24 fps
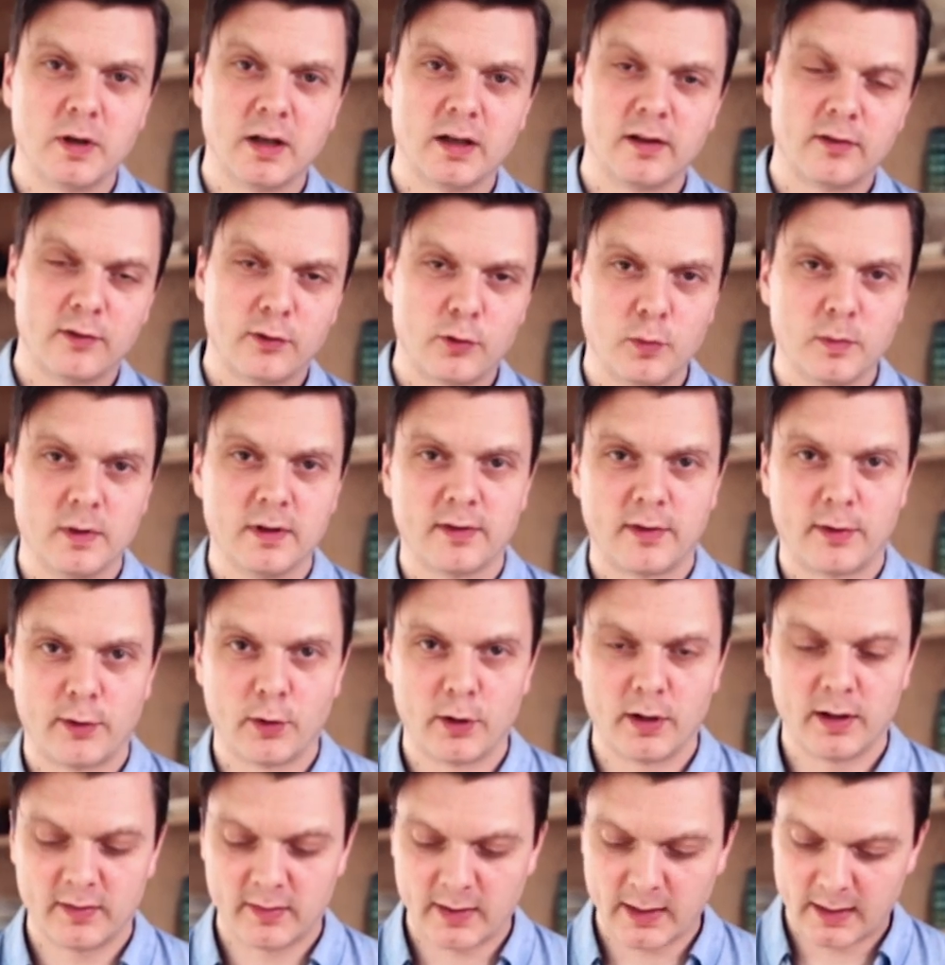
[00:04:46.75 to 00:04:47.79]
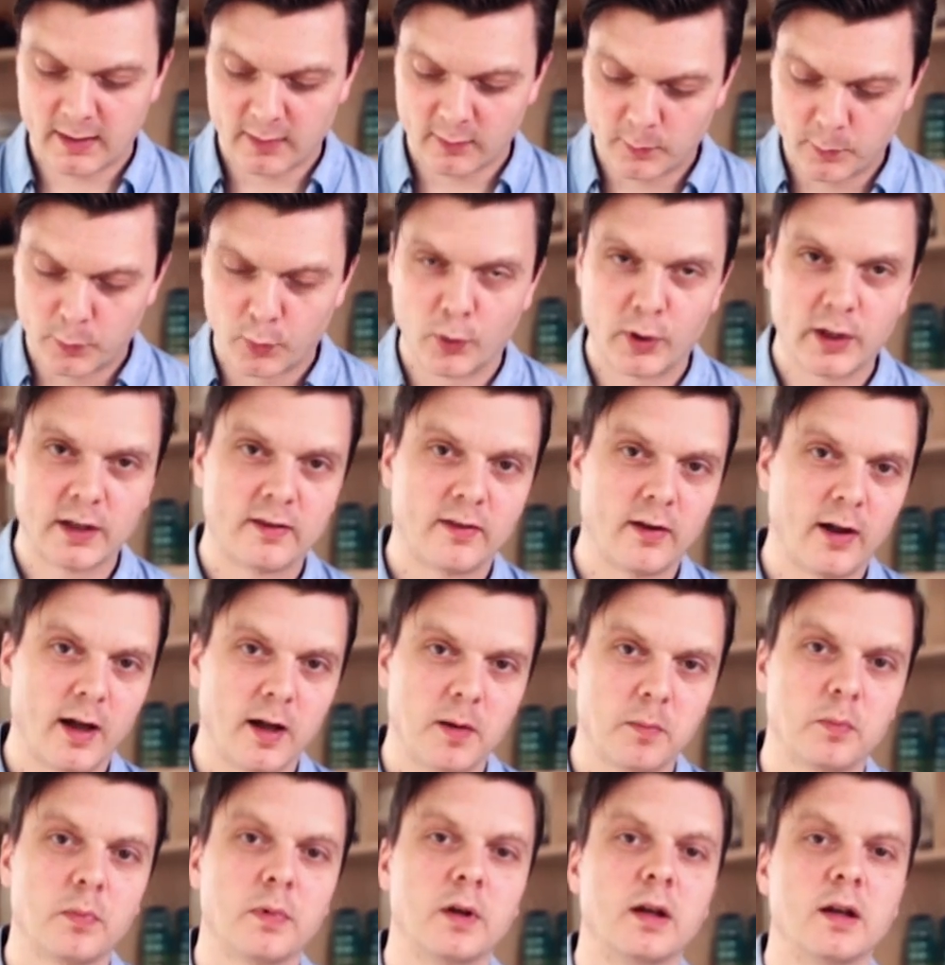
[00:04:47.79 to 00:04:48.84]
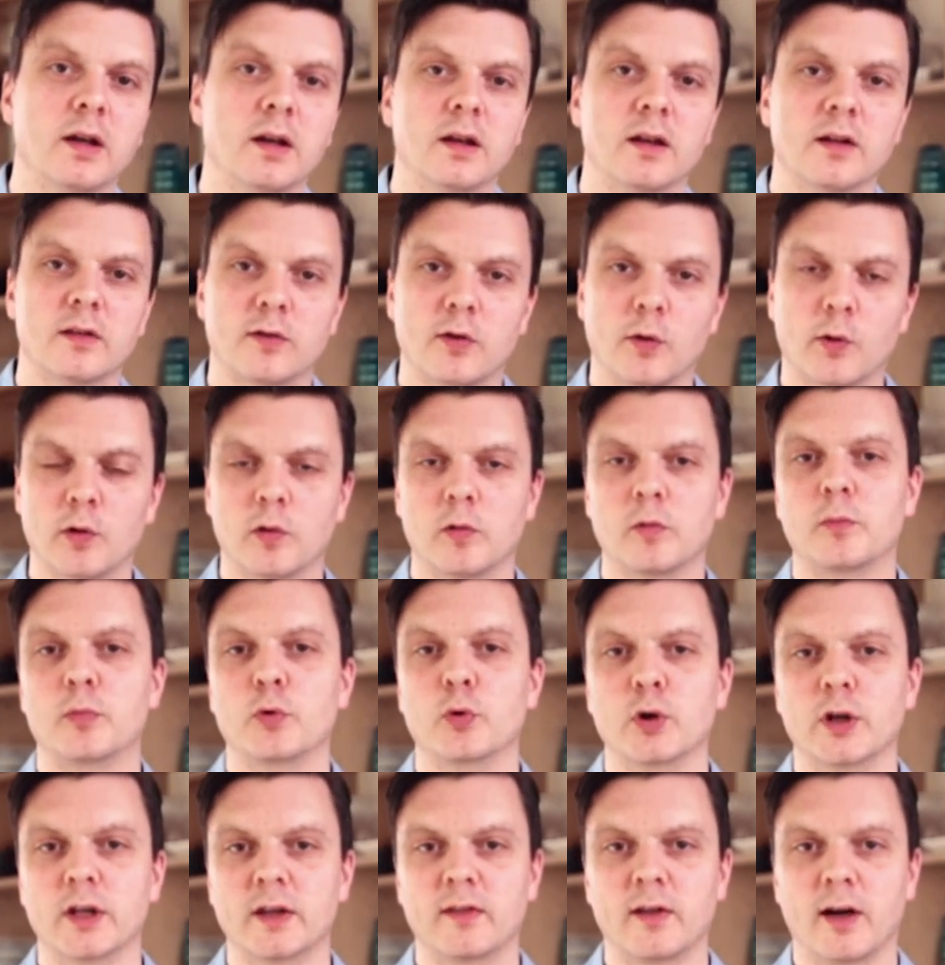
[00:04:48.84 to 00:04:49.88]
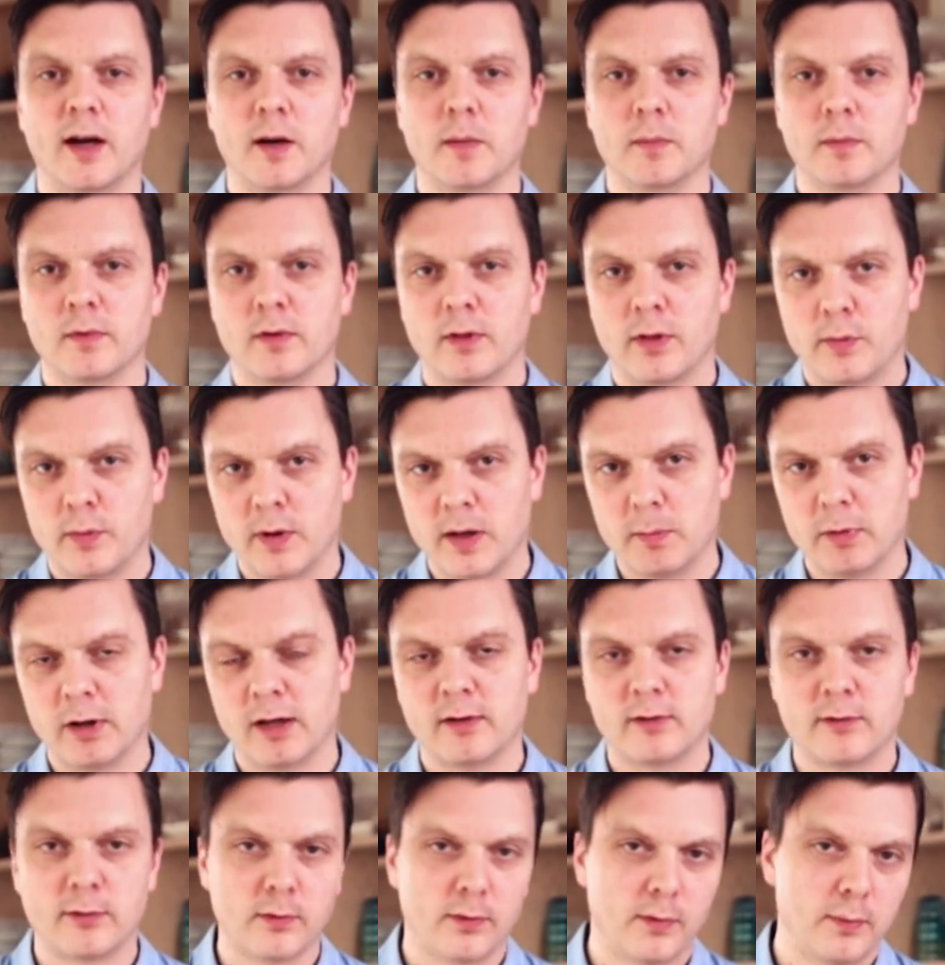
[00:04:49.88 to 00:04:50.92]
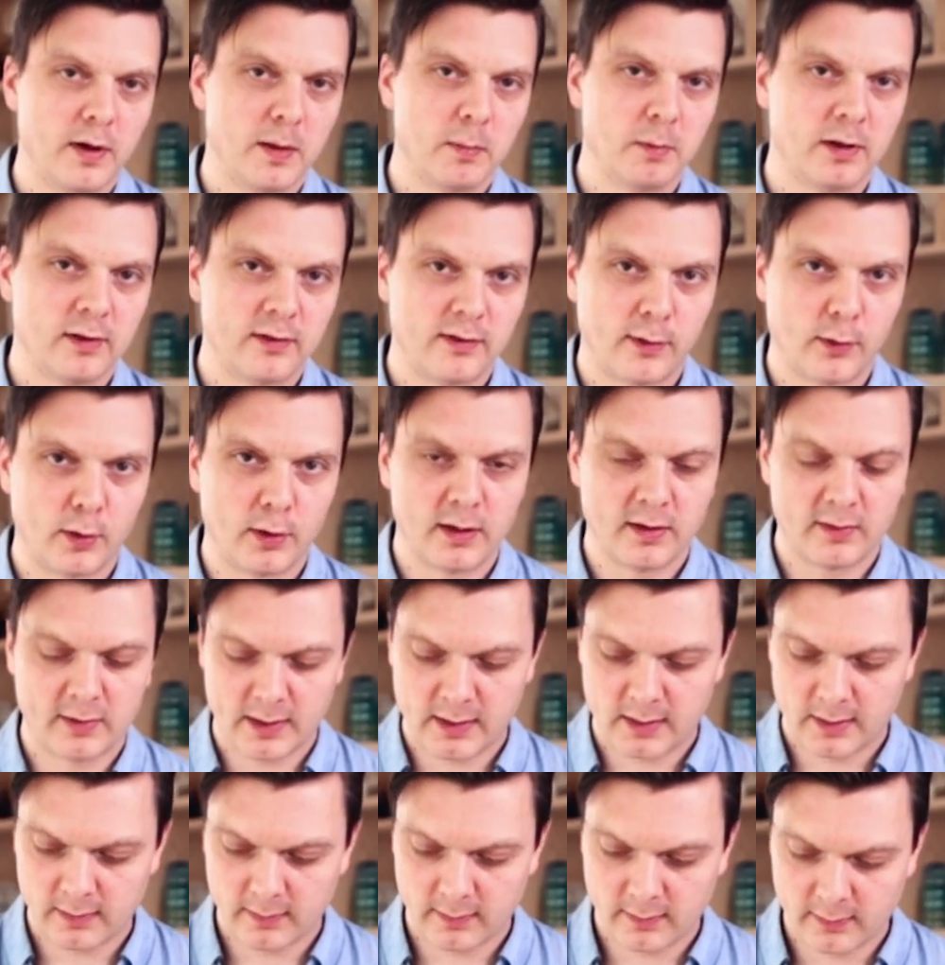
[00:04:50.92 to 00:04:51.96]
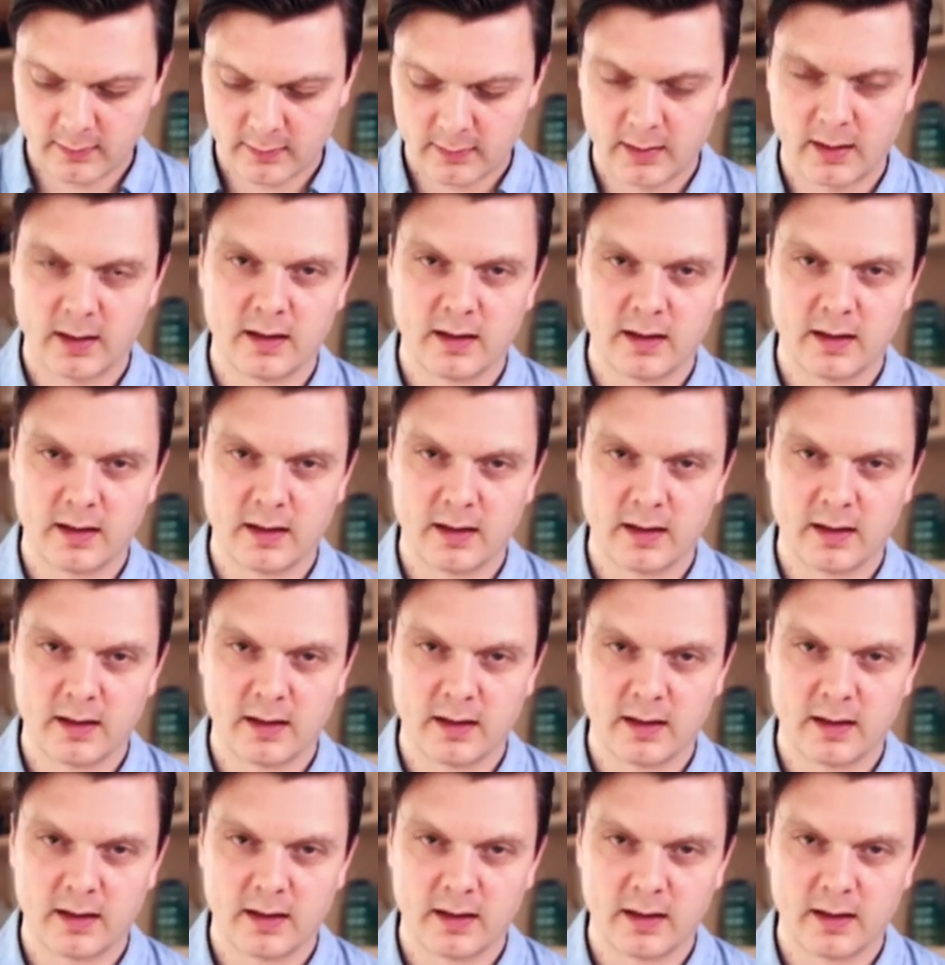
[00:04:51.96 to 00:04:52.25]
minutes, 2 minutes 30 seconds pouring time, total brewing time 3 minutes to 3 minutes 30 seconds.